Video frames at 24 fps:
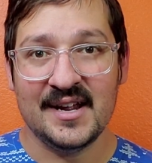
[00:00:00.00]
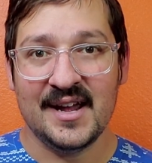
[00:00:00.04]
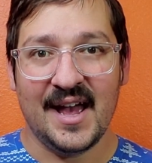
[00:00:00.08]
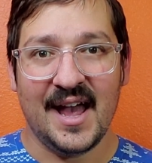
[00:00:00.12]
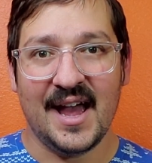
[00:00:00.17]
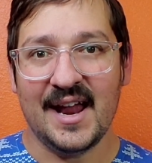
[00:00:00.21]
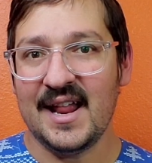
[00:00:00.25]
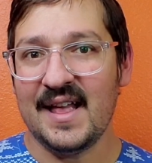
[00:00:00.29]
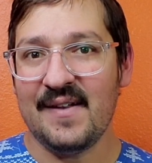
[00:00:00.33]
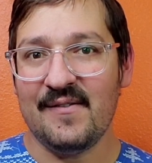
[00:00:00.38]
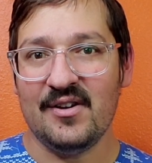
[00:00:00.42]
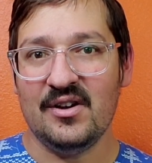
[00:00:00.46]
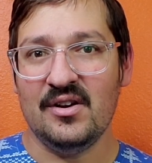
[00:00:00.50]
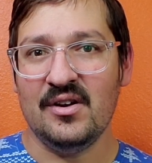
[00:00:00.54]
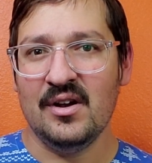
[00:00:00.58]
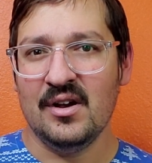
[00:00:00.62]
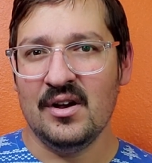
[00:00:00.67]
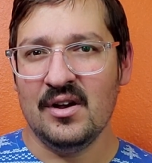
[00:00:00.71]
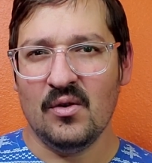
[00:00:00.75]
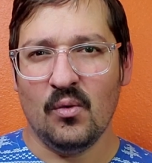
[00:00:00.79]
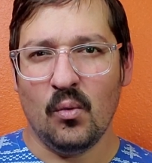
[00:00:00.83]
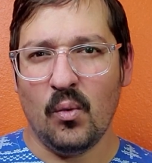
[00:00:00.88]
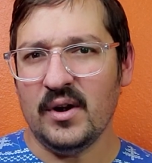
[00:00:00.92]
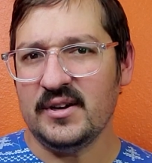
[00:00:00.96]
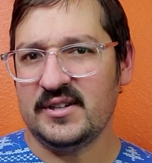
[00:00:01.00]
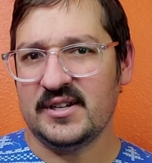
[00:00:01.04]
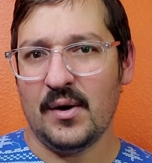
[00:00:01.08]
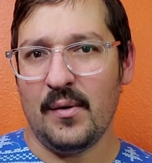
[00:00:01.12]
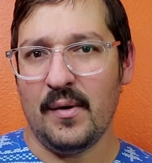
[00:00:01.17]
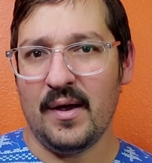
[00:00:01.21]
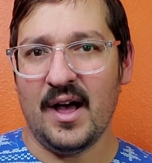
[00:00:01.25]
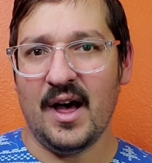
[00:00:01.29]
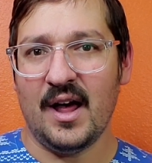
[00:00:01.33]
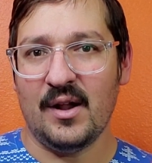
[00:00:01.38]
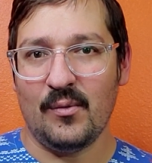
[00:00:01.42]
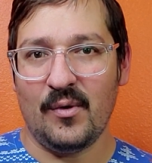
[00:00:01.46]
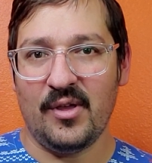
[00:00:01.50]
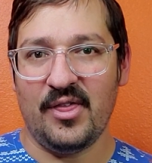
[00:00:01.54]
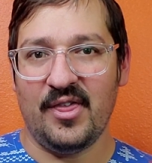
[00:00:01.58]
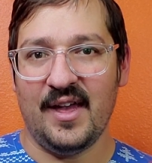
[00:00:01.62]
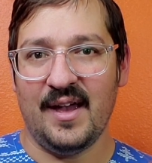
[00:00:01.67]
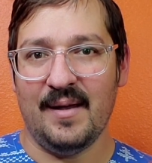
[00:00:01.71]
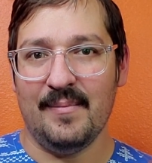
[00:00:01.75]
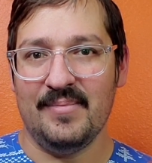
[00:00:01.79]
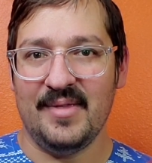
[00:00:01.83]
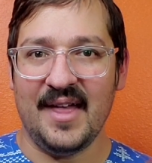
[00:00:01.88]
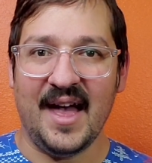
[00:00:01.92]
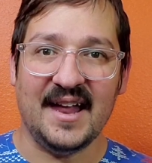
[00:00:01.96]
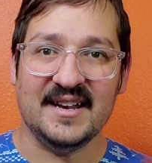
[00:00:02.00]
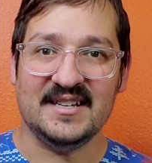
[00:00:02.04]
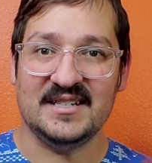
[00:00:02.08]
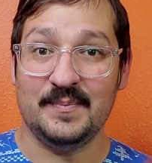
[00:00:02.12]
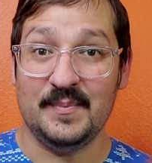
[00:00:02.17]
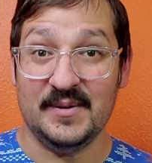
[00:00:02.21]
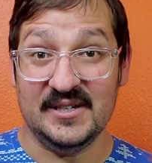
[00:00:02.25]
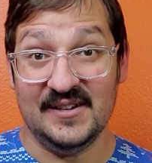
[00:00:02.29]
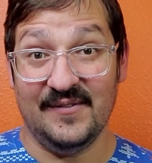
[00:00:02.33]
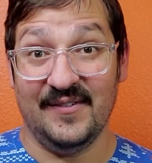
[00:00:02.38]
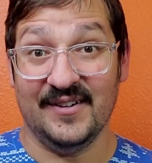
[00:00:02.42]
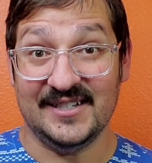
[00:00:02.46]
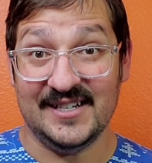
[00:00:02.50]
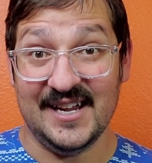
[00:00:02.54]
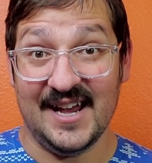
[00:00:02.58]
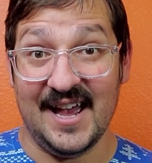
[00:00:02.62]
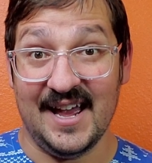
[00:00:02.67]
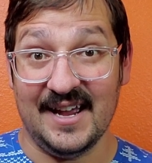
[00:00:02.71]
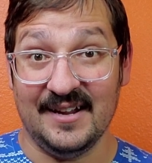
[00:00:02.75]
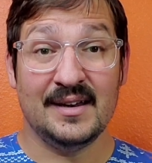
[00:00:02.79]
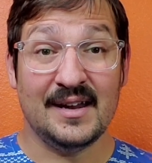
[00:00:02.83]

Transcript: and even what's going on with them that specific day.